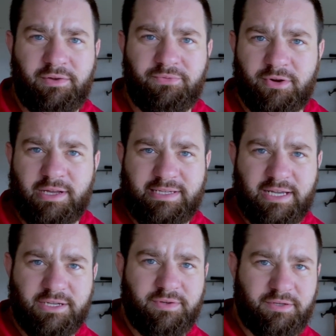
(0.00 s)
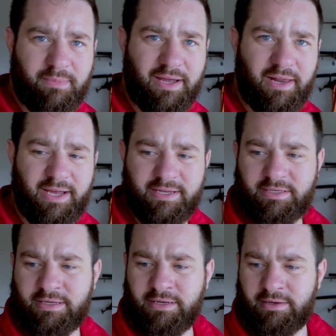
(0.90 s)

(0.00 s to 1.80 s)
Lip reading: front accessories on my LS.